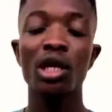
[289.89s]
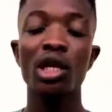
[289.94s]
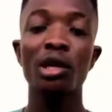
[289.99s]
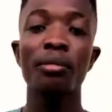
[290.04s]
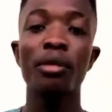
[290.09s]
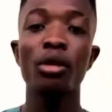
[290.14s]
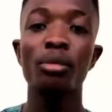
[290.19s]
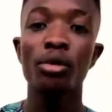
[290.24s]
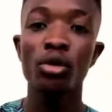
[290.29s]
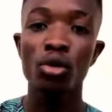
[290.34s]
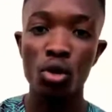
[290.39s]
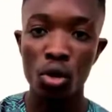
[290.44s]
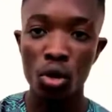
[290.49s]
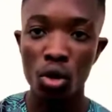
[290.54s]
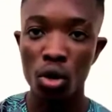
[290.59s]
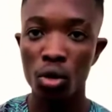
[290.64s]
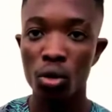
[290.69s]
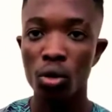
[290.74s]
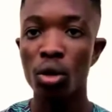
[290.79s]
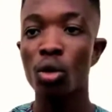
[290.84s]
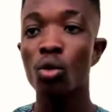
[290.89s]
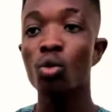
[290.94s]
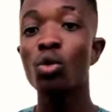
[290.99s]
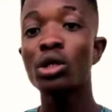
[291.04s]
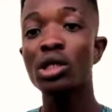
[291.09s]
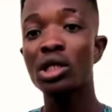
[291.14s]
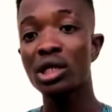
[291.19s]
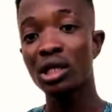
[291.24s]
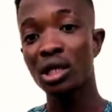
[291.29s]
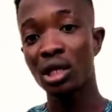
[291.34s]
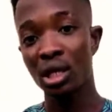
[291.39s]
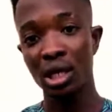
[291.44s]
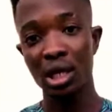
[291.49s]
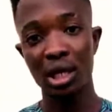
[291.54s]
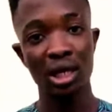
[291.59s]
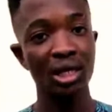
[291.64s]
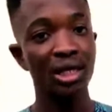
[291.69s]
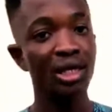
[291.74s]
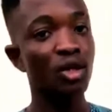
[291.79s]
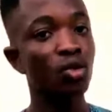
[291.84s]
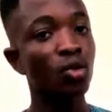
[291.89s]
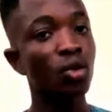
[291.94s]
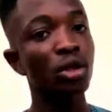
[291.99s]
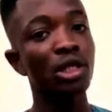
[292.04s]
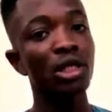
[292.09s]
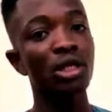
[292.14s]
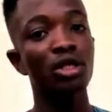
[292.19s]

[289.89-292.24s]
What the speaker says: email protocol, which this one